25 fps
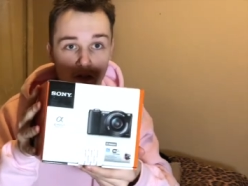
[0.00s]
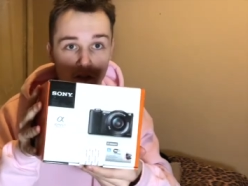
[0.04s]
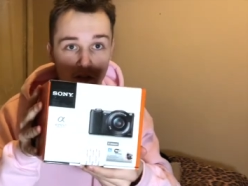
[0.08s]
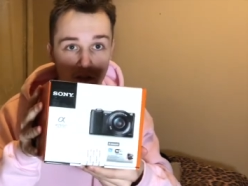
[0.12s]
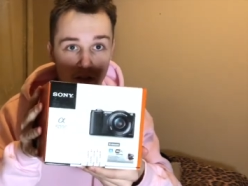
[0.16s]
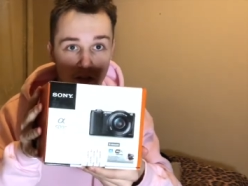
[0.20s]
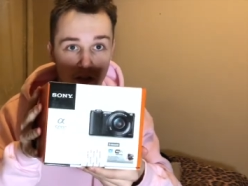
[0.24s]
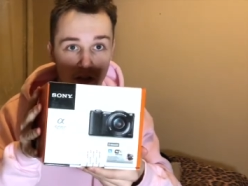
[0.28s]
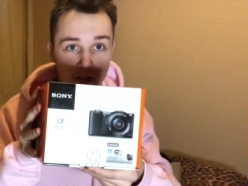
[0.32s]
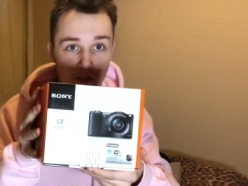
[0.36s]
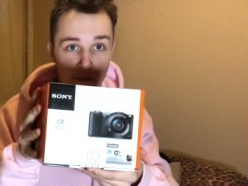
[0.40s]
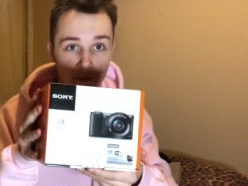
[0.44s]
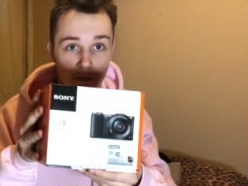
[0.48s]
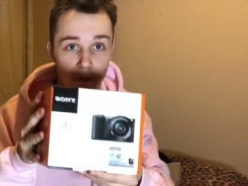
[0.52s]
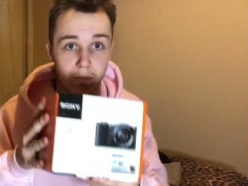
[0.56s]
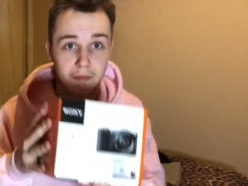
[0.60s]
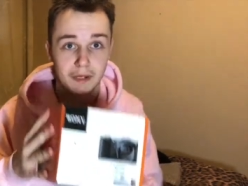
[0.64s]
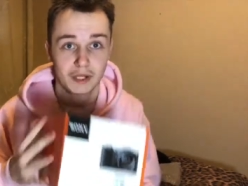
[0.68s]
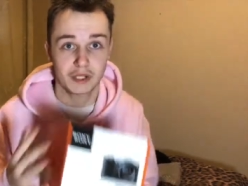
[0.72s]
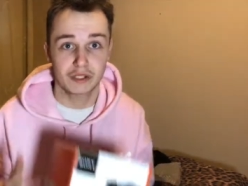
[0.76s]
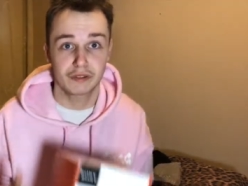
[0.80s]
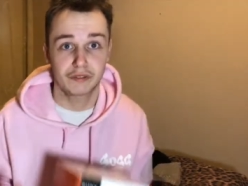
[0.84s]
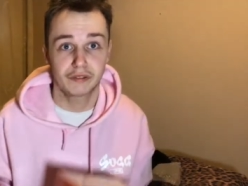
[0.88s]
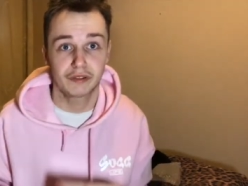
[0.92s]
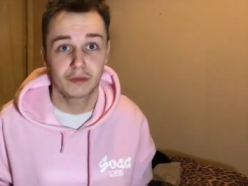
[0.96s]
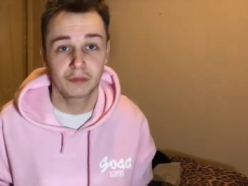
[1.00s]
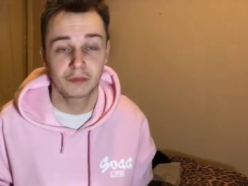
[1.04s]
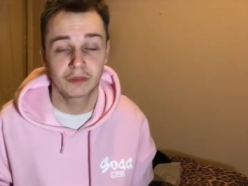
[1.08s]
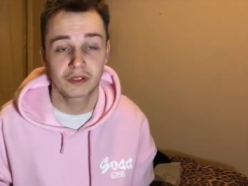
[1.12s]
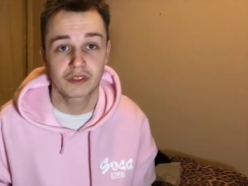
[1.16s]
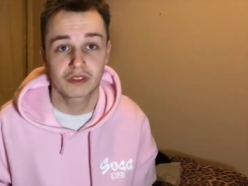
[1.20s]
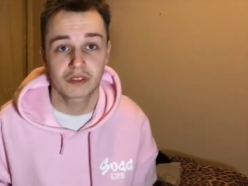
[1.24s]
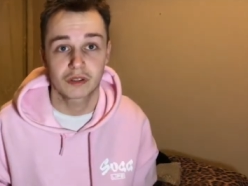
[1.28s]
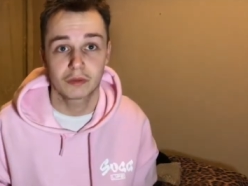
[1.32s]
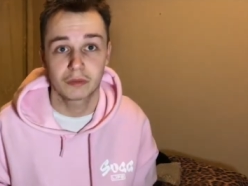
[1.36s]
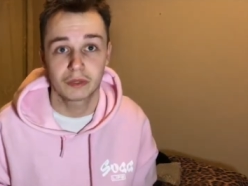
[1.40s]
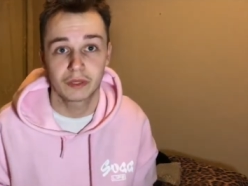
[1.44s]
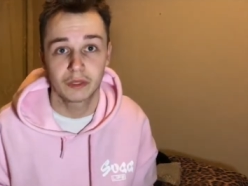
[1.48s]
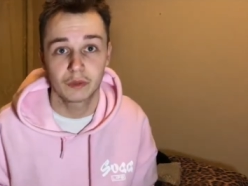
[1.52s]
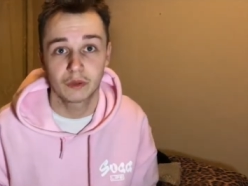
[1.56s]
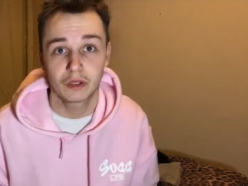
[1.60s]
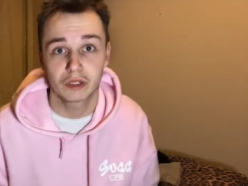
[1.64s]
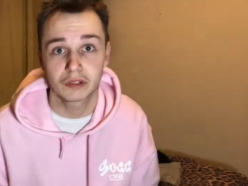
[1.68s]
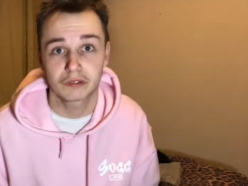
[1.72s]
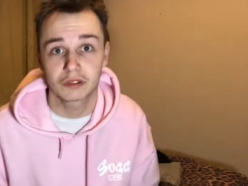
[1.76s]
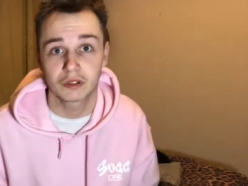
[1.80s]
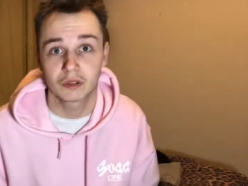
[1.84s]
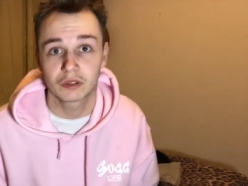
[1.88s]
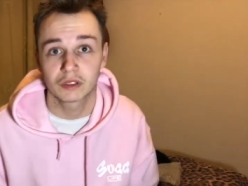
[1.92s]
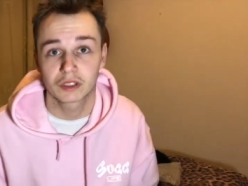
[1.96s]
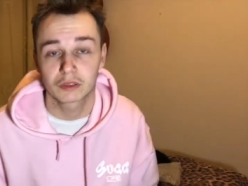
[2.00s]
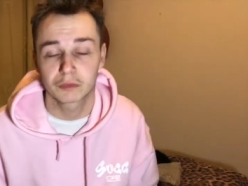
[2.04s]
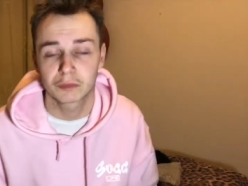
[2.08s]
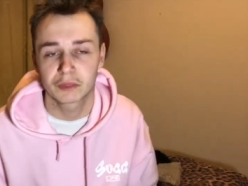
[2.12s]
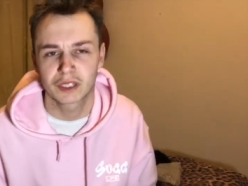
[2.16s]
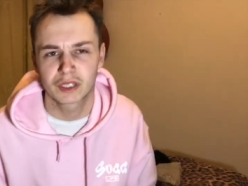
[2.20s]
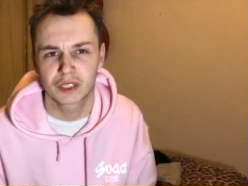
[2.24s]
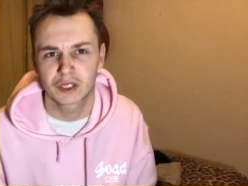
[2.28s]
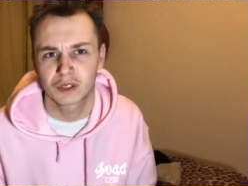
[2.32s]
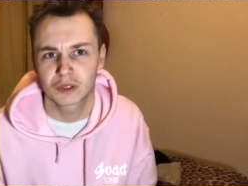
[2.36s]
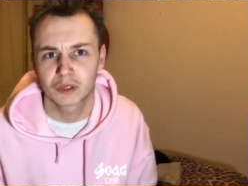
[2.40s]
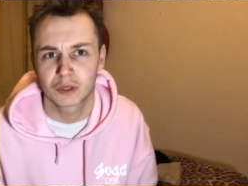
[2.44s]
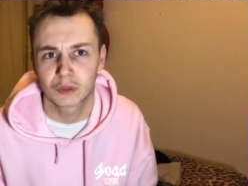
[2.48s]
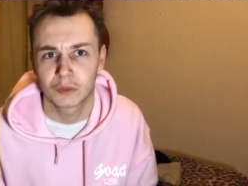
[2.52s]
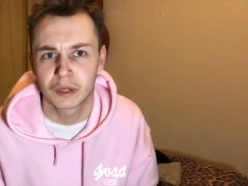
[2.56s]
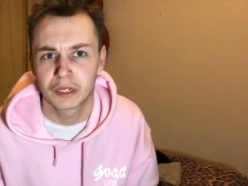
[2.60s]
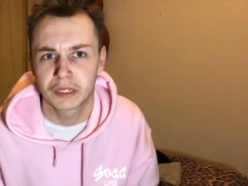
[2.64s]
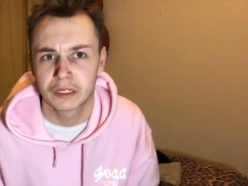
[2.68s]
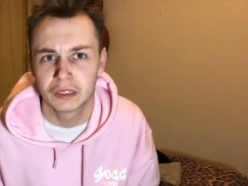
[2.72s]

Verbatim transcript: Um, I'm actually filming this on my new iPhone at the minute, I don't know